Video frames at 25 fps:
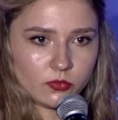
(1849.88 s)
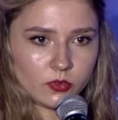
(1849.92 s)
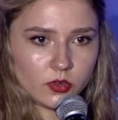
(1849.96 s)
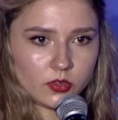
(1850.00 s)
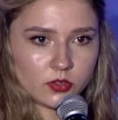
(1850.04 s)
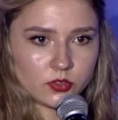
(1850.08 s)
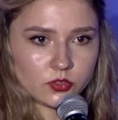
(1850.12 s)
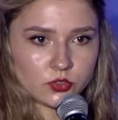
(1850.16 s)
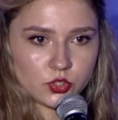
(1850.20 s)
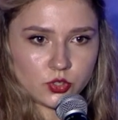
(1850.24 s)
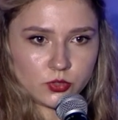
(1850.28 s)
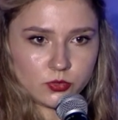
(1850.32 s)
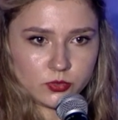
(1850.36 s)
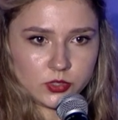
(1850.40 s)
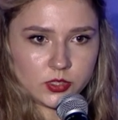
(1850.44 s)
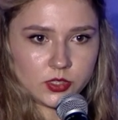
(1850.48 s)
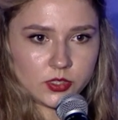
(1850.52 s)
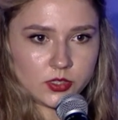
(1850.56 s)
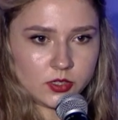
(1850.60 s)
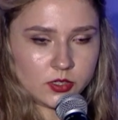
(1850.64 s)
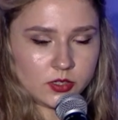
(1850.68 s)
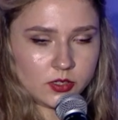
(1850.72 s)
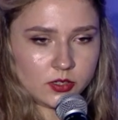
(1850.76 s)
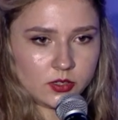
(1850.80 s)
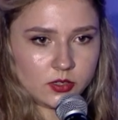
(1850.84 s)

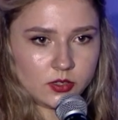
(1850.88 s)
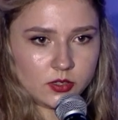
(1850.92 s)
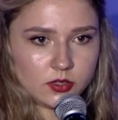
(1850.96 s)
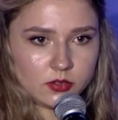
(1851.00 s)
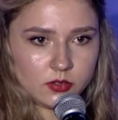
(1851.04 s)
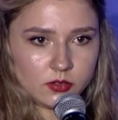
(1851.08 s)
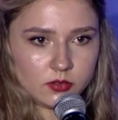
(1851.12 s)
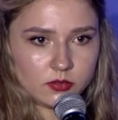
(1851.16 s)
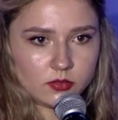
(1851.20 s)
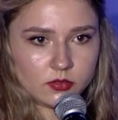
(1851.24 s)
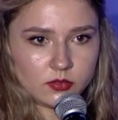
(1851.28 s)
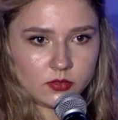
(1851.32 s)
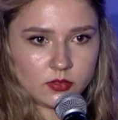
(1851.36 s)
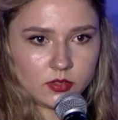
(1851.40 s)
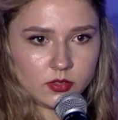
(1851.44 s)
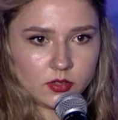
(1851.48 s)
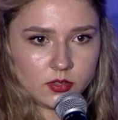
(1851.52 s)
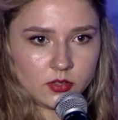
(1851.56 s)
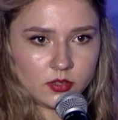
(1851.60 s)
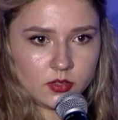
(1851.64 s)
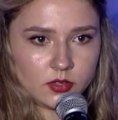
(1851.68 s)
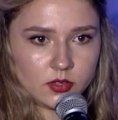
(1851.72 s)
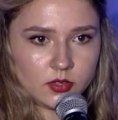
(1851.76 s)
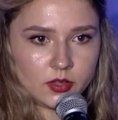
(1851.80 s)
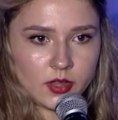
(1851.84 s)
shooting
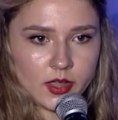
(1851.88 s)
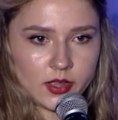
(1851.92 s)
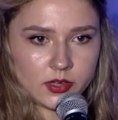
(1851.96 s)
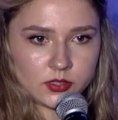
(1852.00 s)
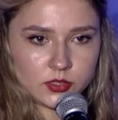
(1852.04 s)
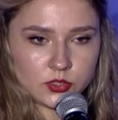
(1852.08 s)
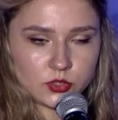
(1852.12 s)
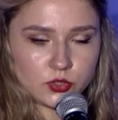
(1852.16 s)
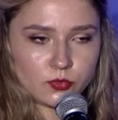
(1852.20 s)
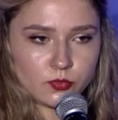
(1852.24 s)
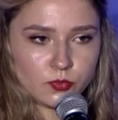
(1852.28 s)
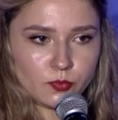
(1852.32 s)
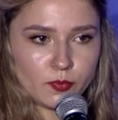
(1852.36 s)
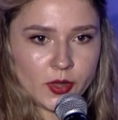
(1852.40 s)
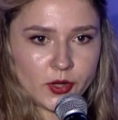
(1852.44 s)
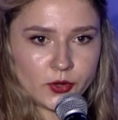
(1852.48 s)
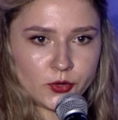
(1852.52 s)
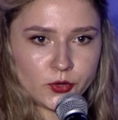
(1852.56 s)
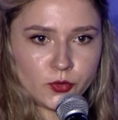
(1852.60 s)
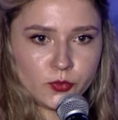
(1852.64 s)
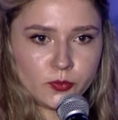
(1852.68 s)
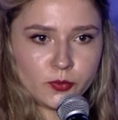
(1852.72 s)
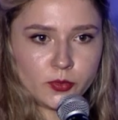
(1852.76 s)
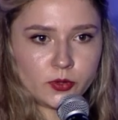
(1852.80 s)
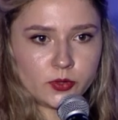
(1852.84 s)
next to
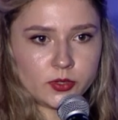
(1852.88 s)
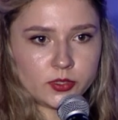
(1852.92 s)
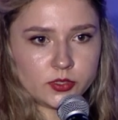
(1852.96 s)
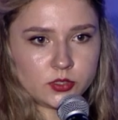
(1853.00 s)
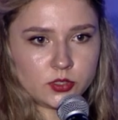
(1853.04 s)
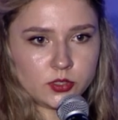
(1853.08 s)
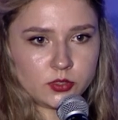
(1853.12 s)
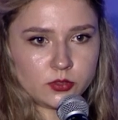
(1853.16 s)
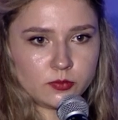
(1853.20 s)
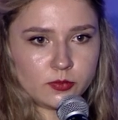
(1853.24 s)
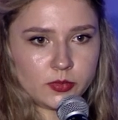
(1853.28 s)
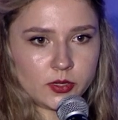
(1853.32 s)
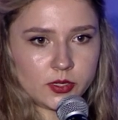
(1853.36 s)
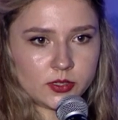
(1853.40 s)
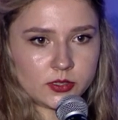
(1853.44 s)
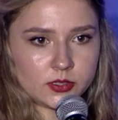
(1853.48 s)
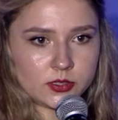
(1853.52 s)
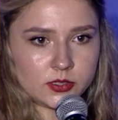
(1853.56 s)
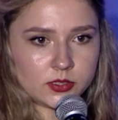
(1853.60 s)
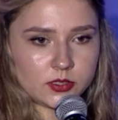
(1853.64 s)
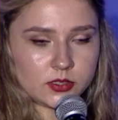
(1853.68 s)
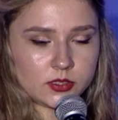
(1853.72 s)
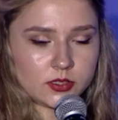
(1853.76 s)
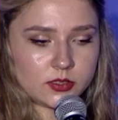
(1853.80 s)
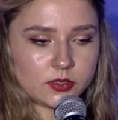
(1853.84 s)
Mariupol at
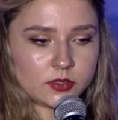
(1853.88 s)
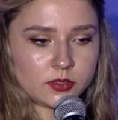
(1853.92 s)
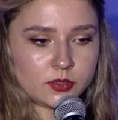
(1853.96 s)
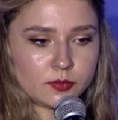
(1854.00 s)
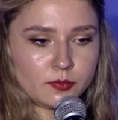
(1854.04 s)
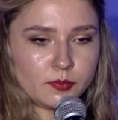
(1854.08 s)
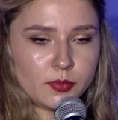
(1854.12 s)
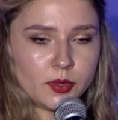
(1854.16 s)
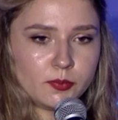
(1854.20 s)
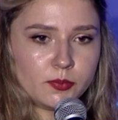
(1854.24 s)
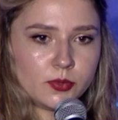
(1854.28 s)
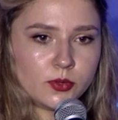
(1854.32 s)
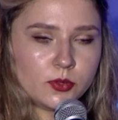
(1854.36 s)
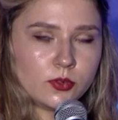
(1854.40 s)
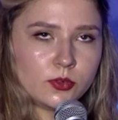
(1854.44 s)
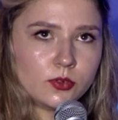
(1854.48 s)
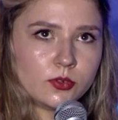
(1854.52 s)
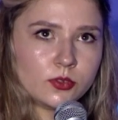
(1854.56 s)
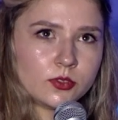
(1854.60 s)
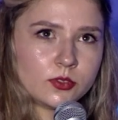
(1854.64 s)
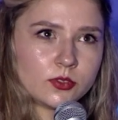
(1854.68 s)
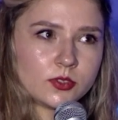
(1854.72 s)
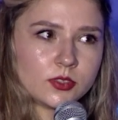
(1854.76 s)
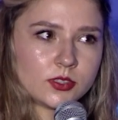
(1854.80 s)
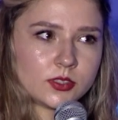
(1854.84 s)
Donbass, people
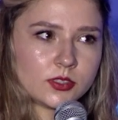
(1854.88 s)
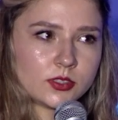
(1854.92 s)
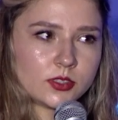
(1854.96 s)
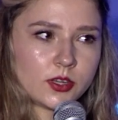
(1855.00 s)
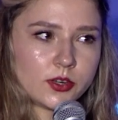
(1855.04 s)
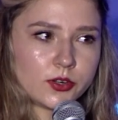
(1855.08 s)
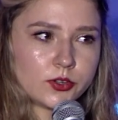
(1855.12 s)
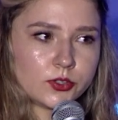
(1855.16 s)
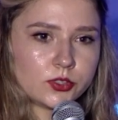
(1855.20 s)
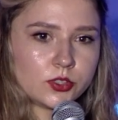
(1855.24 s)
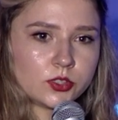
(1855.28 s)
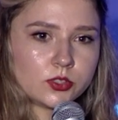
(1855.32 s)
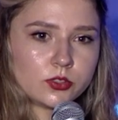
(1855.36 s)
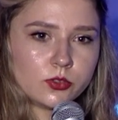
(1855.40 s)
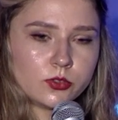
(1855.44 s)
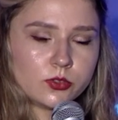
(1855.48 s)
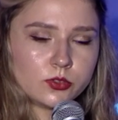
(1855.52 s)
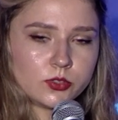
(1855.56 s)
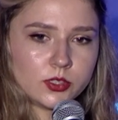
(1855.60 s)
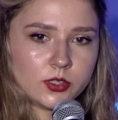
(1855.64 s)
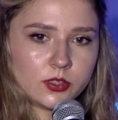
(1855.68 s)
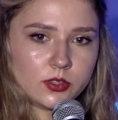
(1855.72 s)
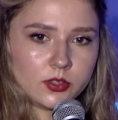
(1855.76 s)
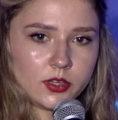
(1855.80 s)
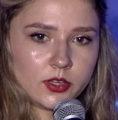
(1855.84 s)
started
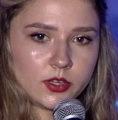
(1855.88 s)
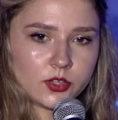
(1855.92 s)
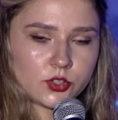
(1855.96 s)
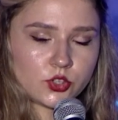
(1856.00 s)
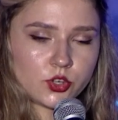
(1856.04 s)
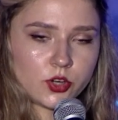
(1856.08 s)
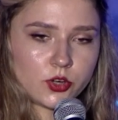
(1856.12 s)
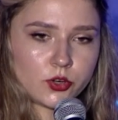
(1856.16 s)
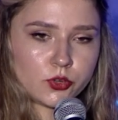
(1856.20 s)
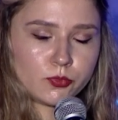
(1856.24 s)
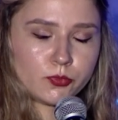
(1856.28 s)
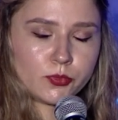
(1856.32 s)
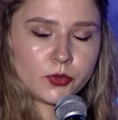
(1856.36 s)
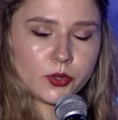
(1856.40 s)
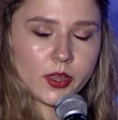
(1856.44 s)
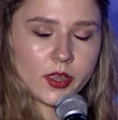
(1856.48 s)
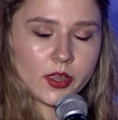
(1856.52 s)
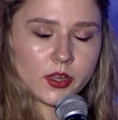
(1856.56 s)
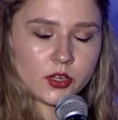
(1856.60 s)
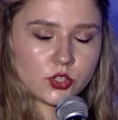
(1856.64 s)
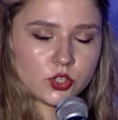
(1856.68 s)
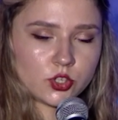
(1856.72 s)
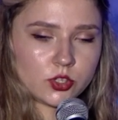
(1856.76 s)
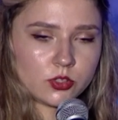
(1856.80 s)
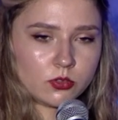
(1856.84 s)
losing their sharp
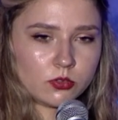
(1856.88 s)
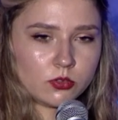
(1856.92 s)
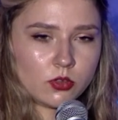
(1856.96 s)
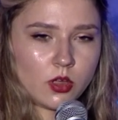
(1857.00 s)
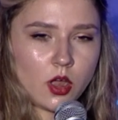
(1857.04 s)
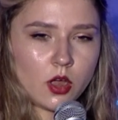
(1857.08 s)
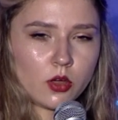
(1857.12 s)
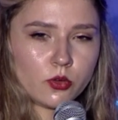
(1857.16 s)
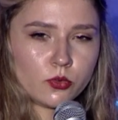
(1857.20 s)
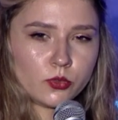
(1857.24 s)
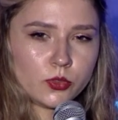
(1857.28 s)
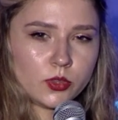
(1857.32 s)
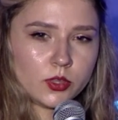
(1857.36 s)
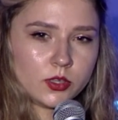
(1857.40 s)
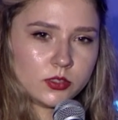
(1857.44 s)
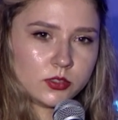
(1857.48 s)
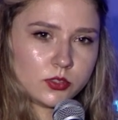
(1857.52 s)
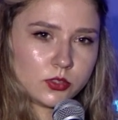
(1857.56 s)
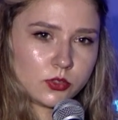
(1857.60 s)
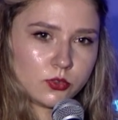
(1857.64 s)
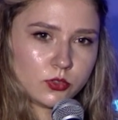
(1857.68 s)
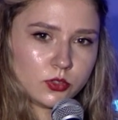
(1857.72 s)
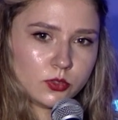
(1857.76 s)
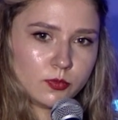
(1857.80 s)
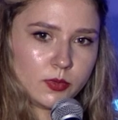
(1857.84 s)
reaction on how things
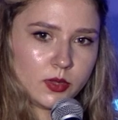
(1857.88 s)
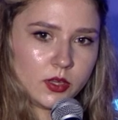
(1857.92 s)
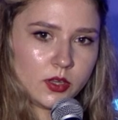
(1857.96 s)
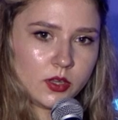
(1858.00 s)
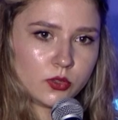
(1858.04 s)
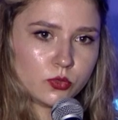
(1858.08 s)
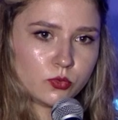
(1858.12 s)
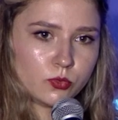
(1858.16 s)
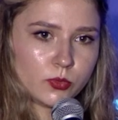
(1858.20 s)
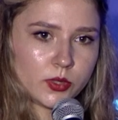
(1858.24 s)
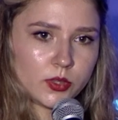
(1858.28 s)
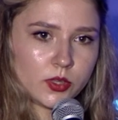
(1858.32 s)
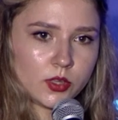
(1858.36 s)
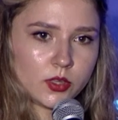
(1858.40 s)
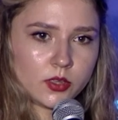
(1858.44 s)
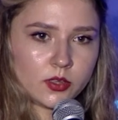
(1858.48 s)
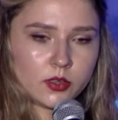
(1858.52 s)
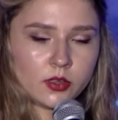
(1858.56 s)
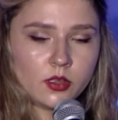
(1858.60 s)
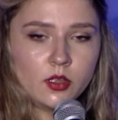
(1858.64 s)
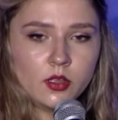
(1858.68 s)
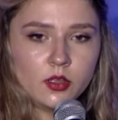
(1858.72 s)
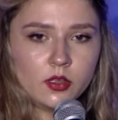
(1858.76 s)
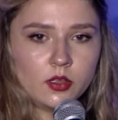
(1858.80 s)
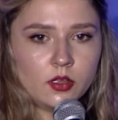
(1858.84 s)
could be and whether
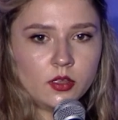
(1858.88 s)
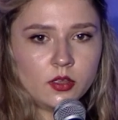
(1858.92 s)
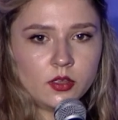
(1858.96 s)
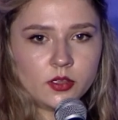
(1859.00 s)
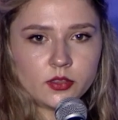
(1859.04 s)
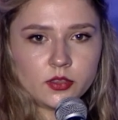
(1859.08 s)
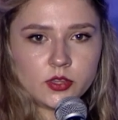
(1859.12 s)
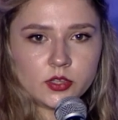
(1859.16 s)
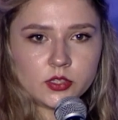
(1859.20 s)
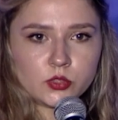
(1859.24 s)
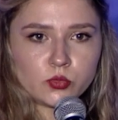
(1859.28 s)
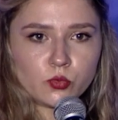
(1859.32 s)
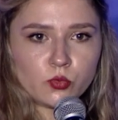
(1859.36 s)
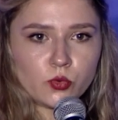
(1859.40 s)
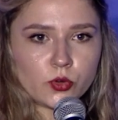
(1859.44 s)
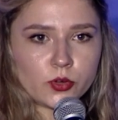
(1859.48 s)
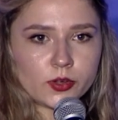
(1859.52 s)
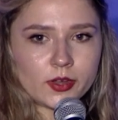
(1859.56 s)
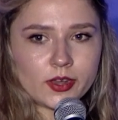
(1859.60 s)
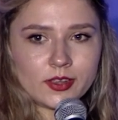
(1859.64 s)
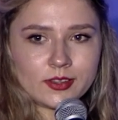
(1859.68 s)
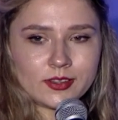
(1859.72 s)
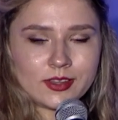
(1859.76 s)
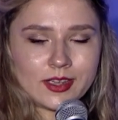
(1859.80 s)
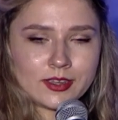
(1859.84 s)
this war
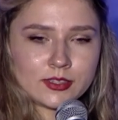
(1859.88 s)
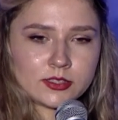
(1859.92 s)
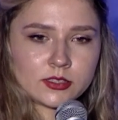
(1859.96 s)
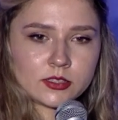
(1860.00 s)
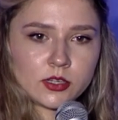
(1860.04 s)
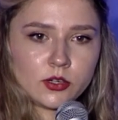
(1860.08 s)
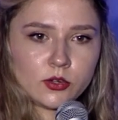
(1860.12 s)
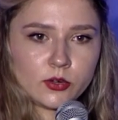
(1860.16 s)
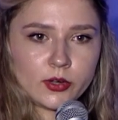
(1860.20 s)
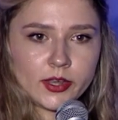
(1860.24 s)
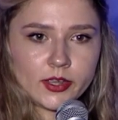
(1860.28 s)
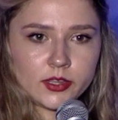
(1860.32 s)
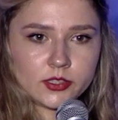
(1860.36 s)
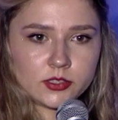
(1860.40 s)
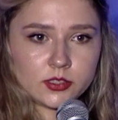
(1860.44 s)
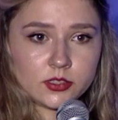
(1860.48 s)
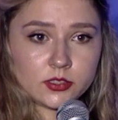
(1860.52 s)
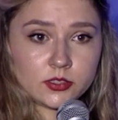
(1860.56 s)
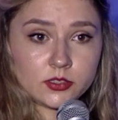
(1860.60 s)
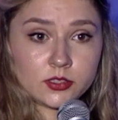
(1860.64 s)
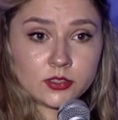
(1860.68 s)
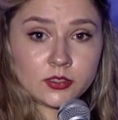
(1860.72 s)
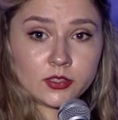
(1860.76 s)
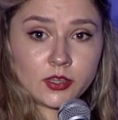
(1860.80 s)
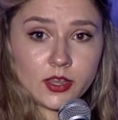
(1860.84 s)
can escalate,
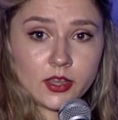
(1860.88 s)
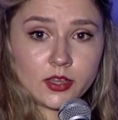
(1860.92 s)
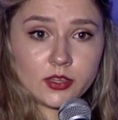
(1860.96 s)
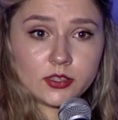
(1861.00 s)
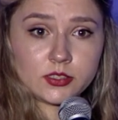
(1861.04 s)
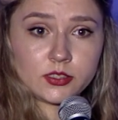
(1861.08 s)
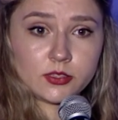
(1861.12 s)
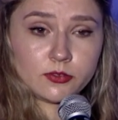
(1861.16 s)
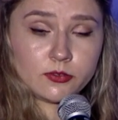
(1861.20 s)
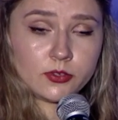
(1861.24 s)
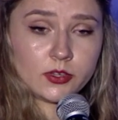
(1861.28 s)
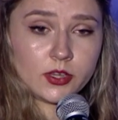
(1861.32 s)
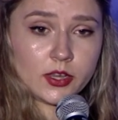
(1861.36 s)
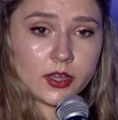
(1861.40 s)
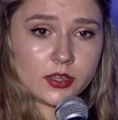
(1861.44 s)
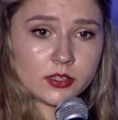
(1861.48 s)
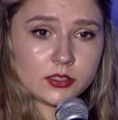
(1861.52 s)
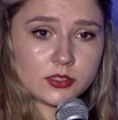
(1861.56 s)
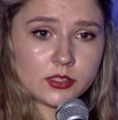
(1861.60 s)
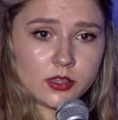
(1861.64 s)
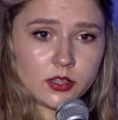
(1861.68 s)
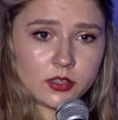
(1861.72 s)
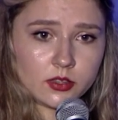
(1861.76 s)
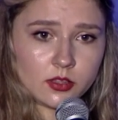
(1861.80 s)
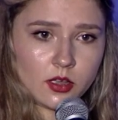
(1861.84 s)
and in case if yes,
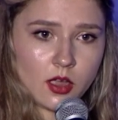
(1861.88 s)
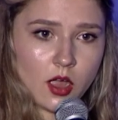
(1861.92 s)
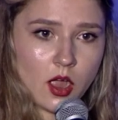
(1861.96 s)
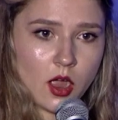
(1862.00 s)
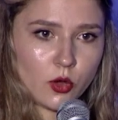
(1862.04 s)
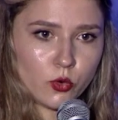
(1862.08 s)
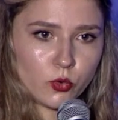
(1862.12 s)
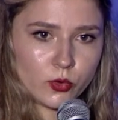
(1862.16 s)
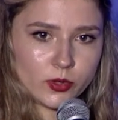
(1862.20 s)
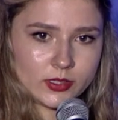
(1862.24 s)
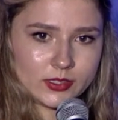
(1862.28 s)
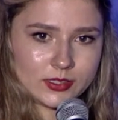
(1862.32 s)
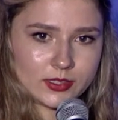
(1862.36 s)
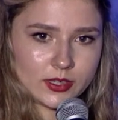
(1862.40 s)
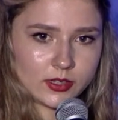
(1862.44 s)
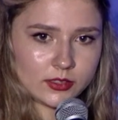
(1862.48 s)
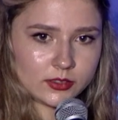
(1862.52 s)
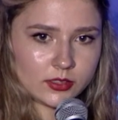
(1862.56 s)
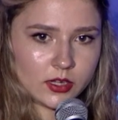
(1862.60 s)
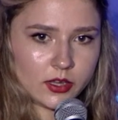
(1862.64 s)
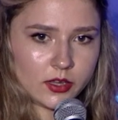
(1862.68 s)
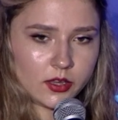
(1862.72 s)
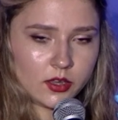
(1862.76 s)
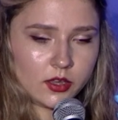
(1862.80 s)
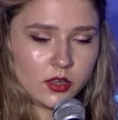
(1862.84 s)
then how
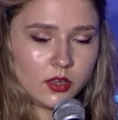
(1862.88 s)
exactly.